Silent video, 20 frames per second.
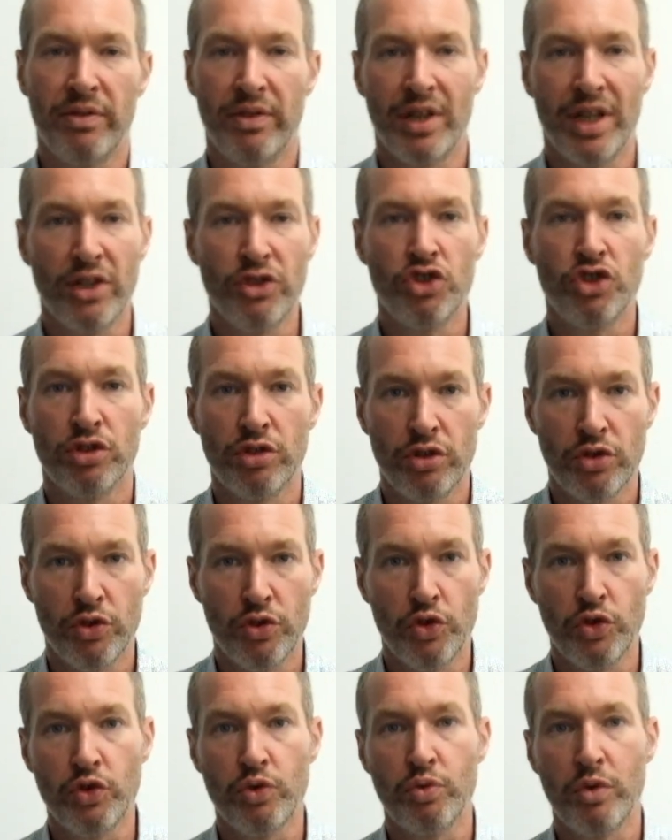goals with
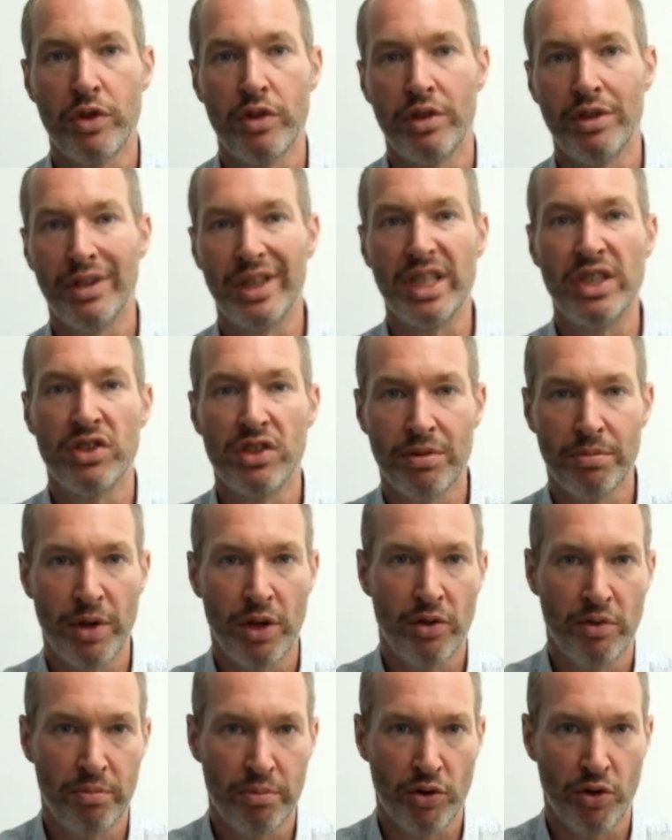the least amount of
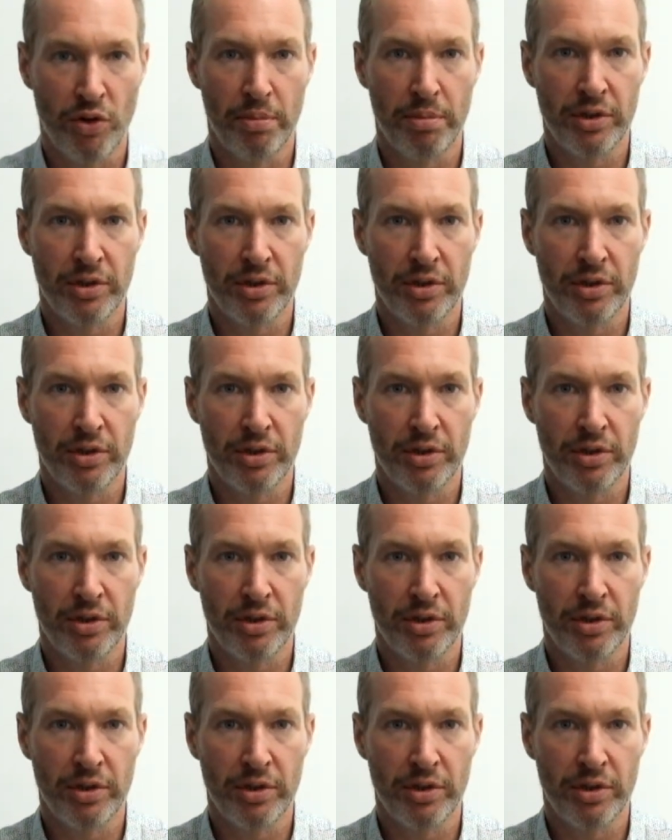properties